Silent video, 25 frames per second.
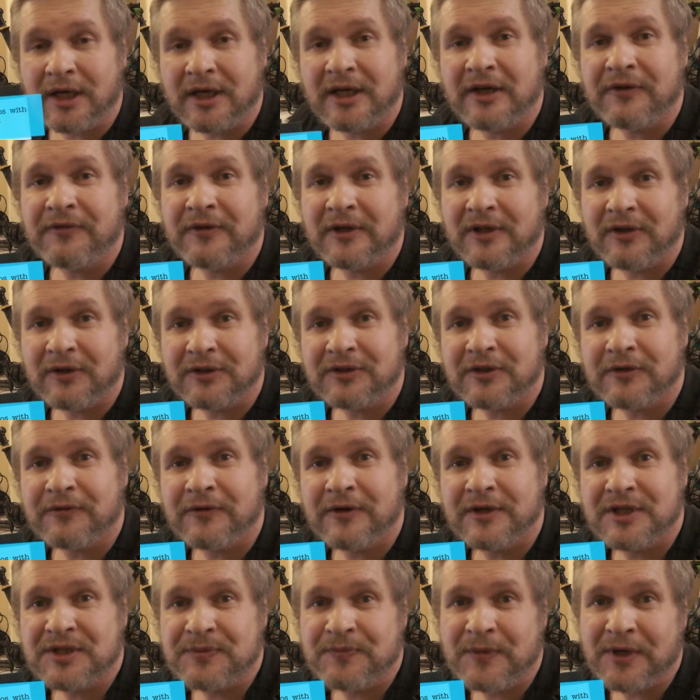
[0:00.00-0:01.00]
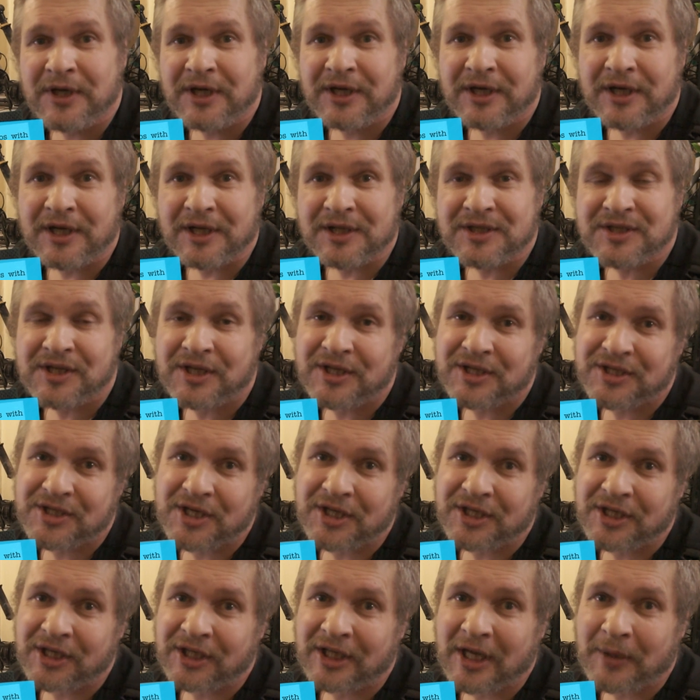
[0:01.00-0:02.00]
I have a lot of experience in
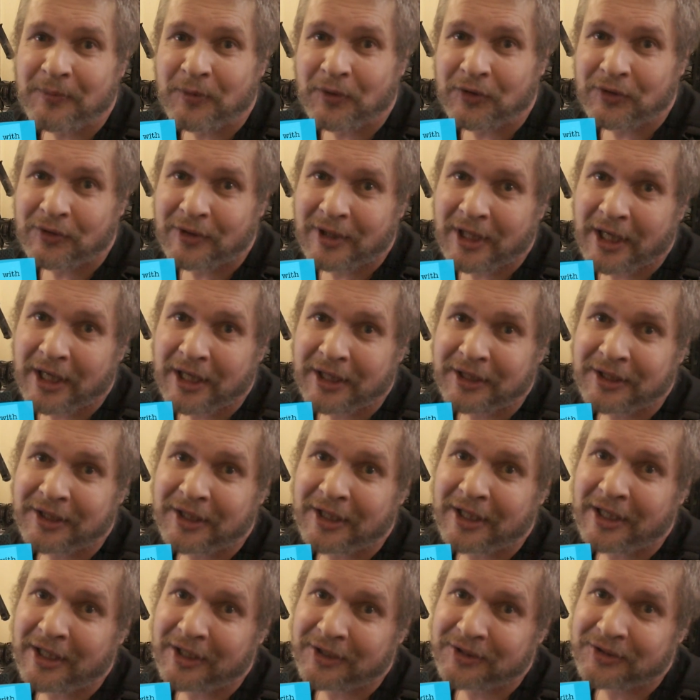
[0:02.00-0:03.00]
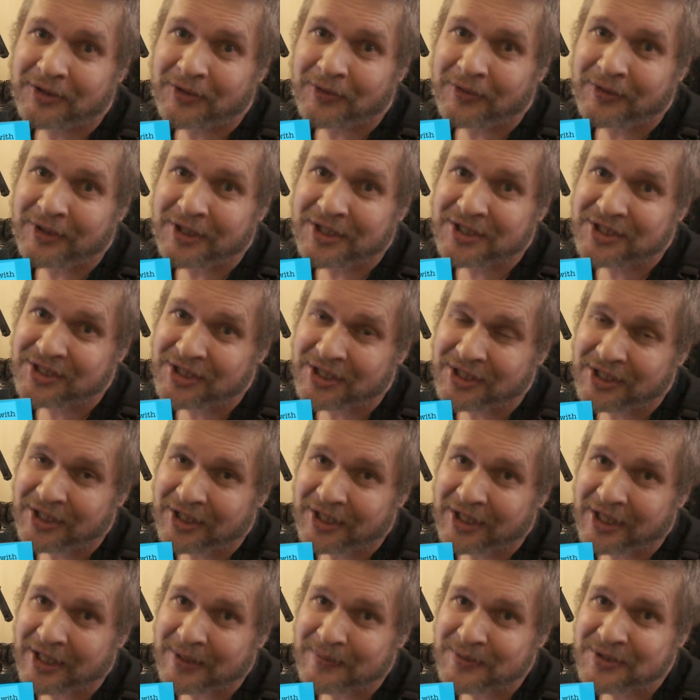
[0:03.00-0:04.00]
setting up online electronic steady
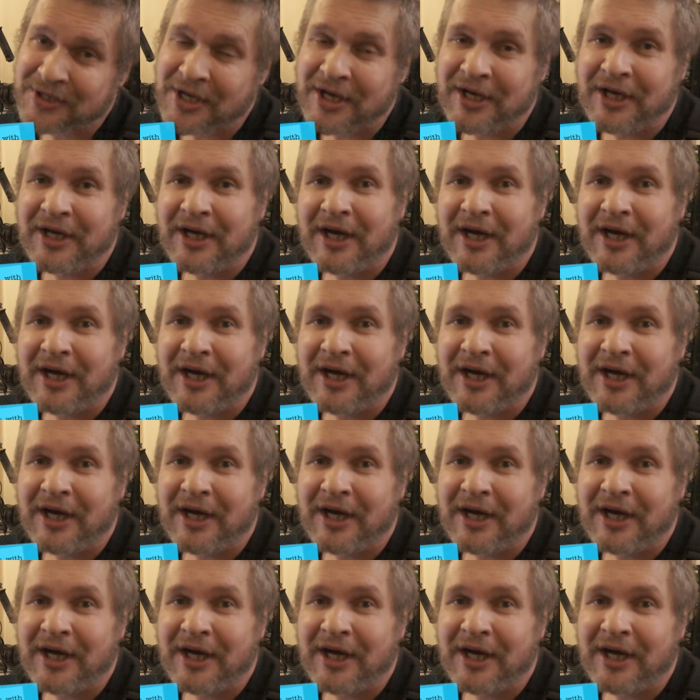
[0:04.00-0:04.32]
cams.